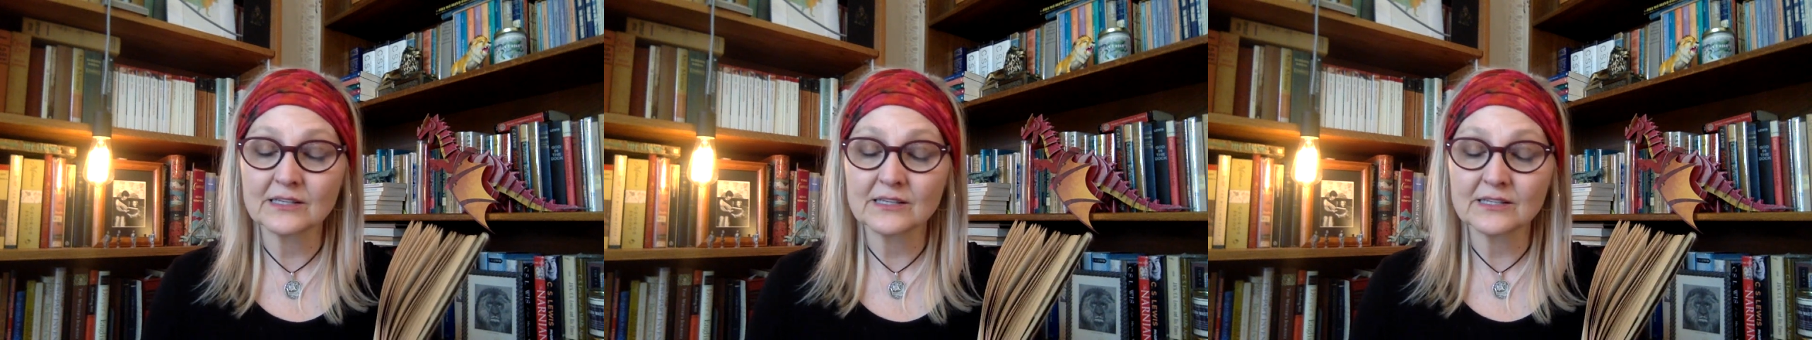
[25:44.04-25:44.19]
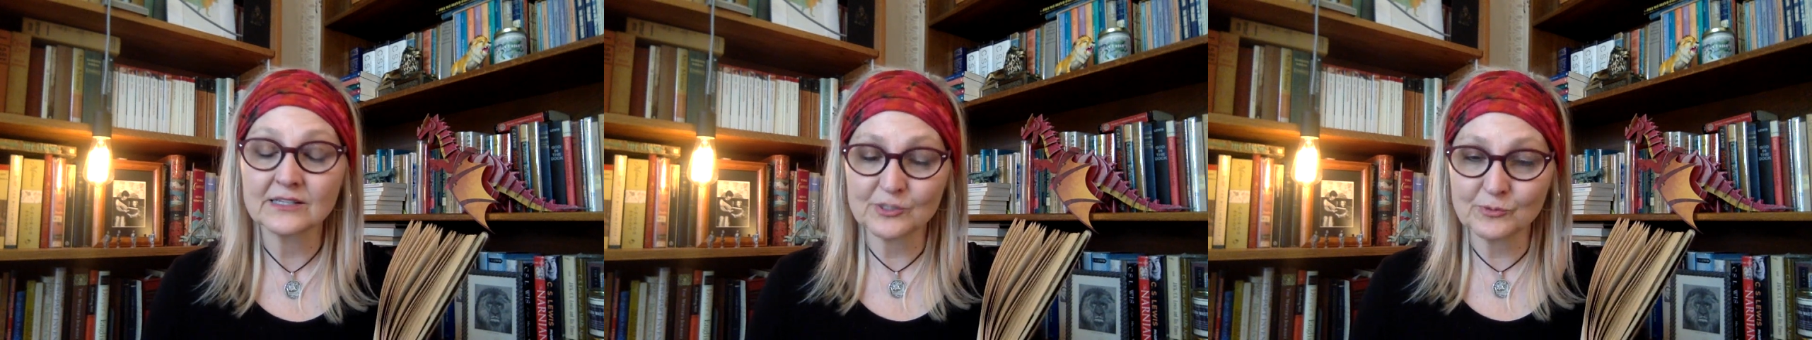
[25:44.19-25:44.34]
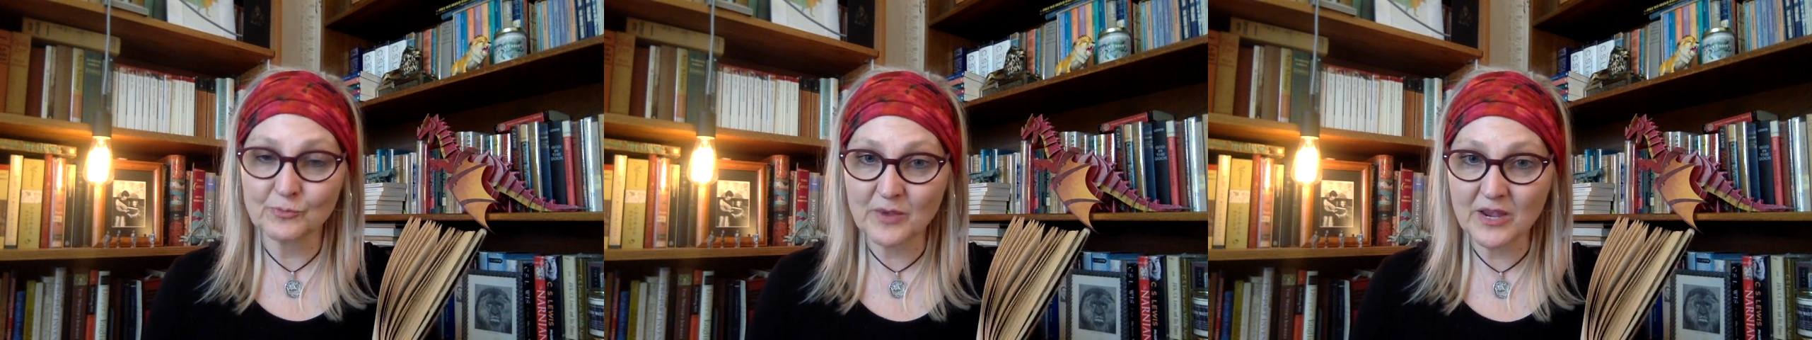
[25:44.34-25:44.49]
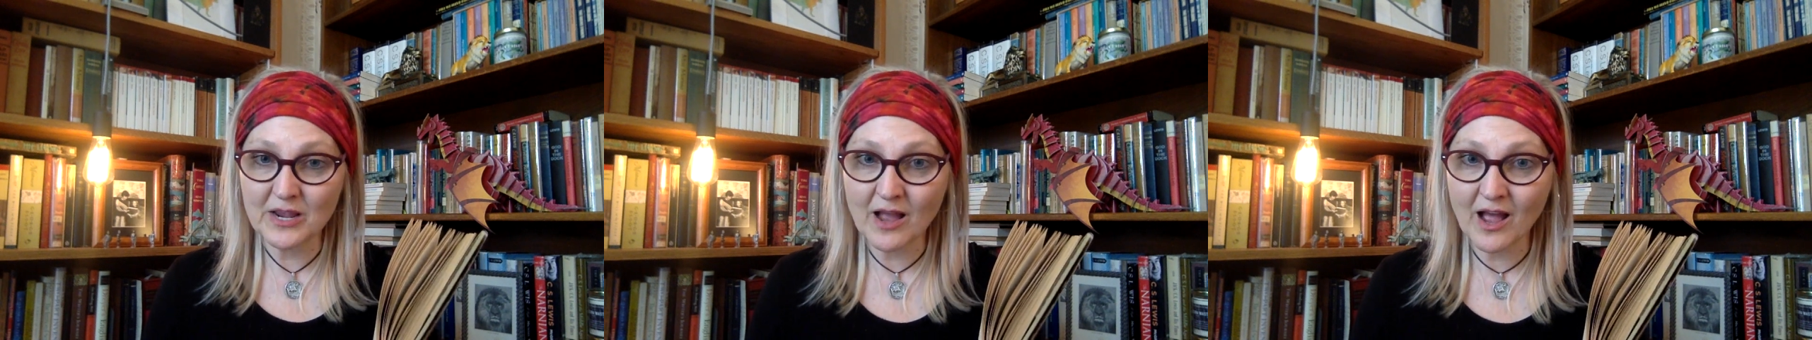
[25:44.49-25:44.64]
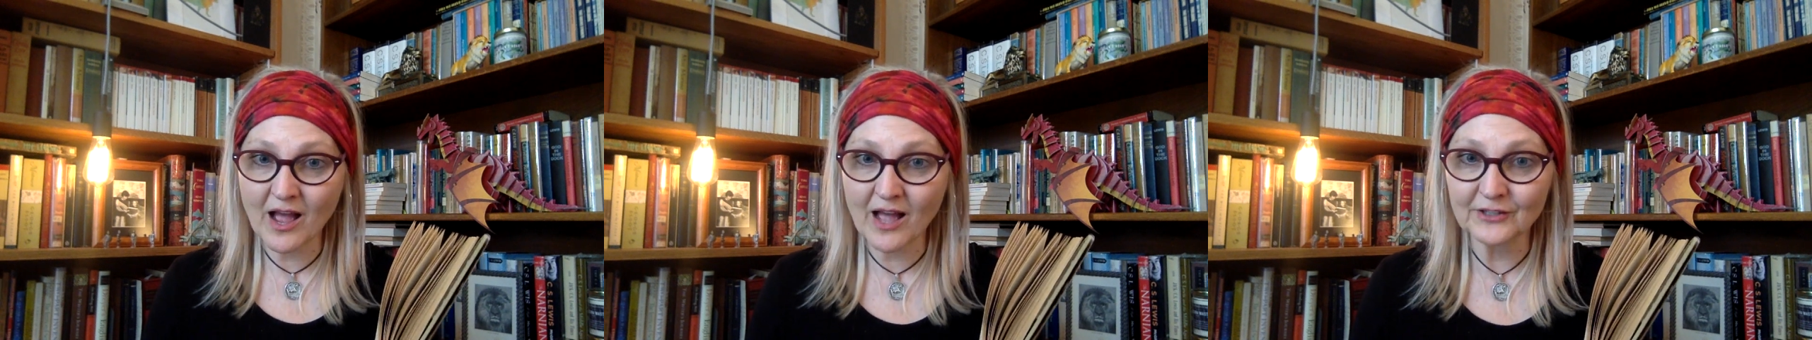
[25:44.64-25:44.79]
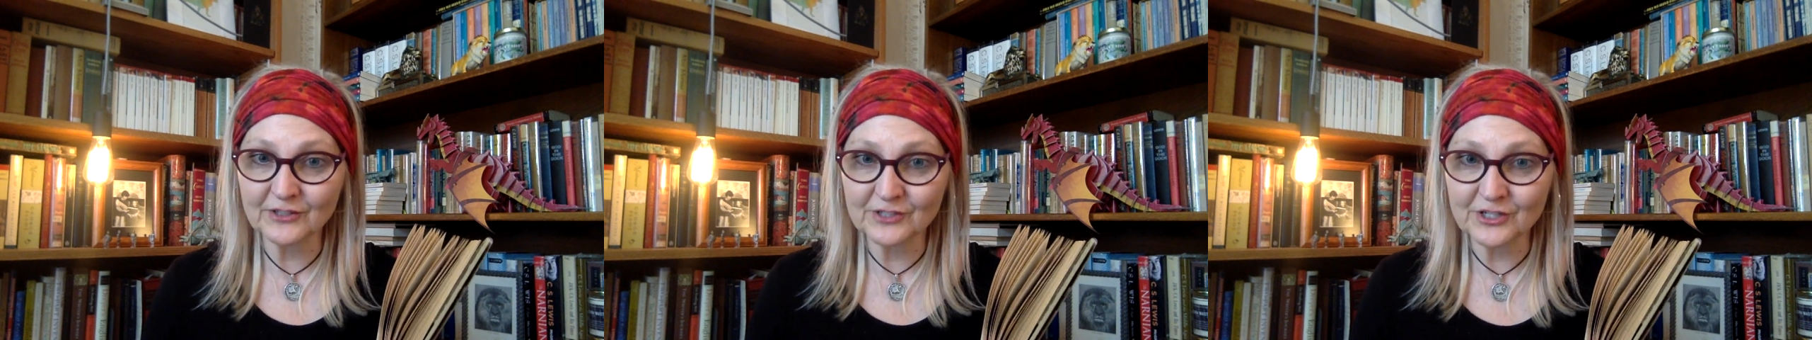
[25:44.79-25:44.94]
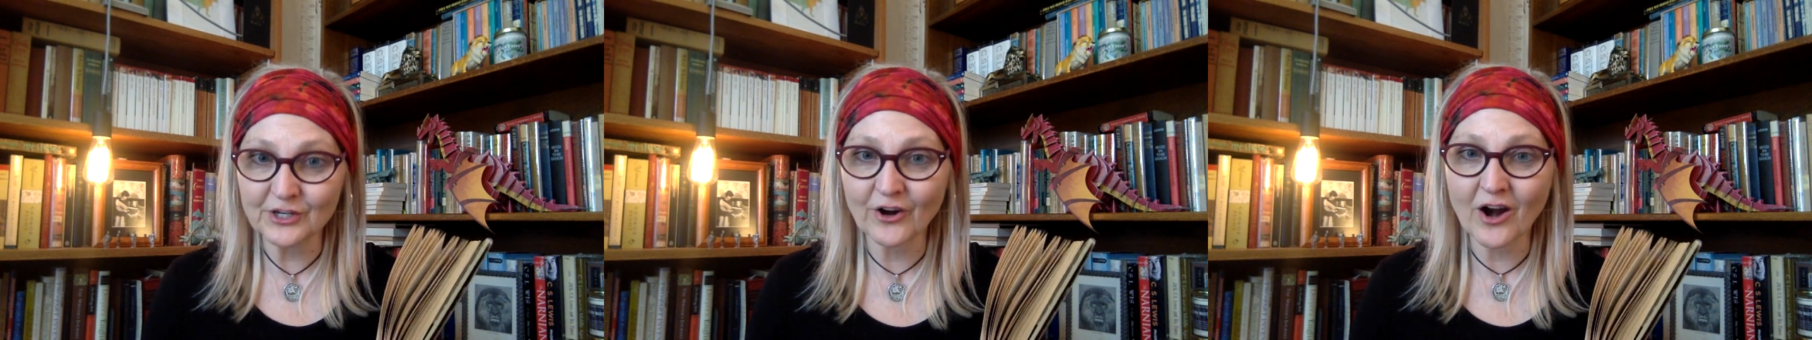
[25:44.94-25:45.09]
speak
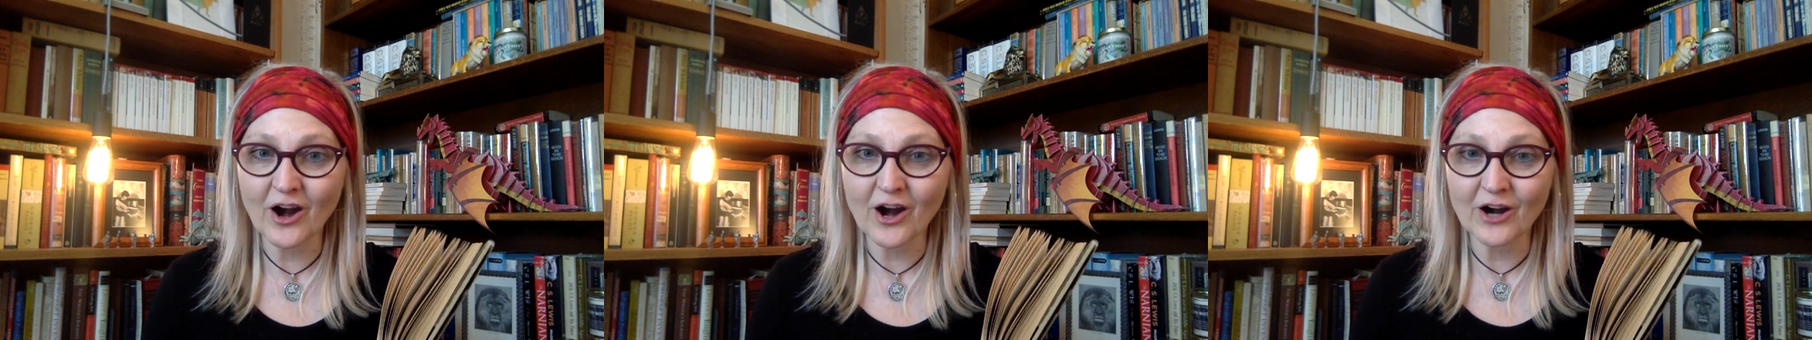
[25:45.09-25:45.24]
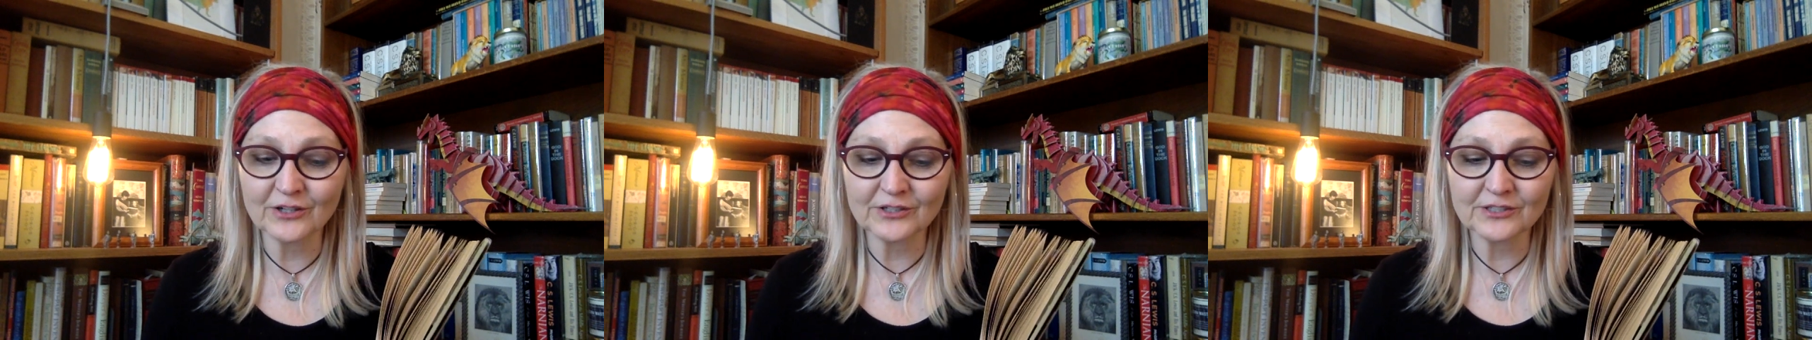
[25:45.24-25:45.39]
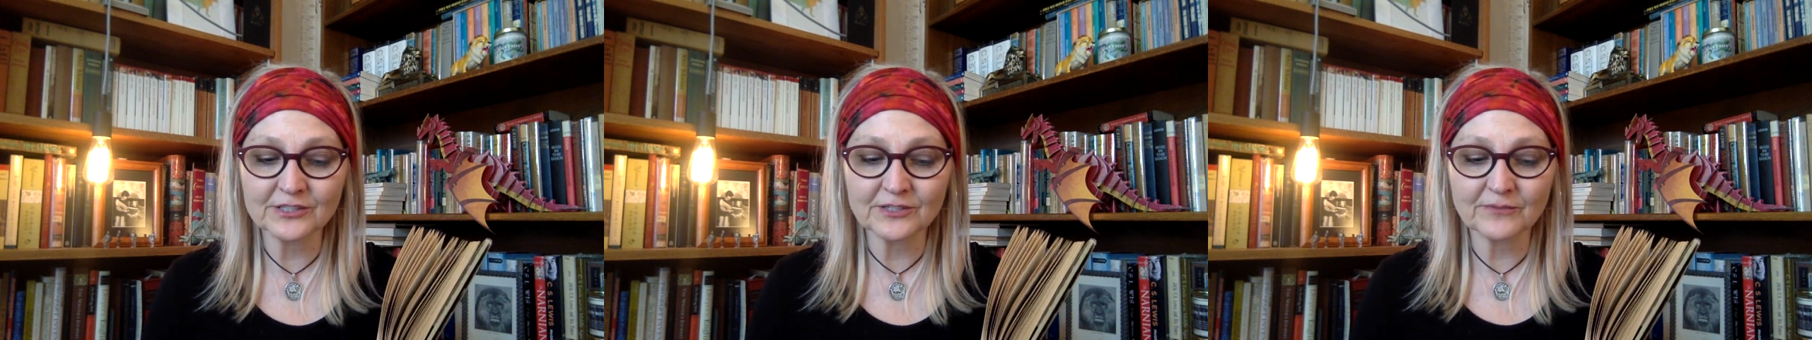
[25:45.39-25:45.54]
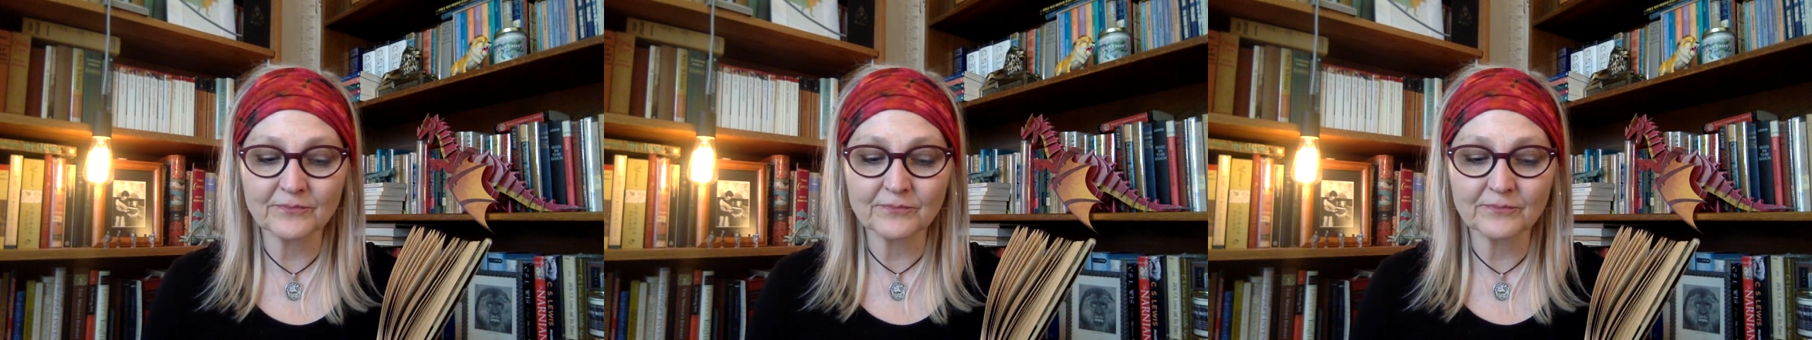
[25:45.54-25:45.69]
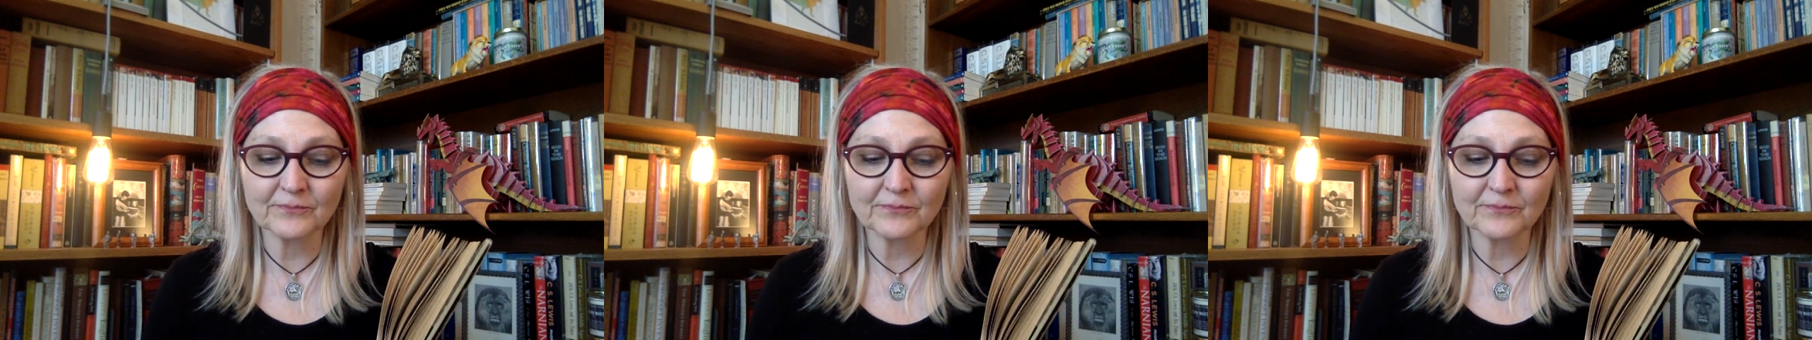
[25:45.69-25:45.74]
on, dear heart.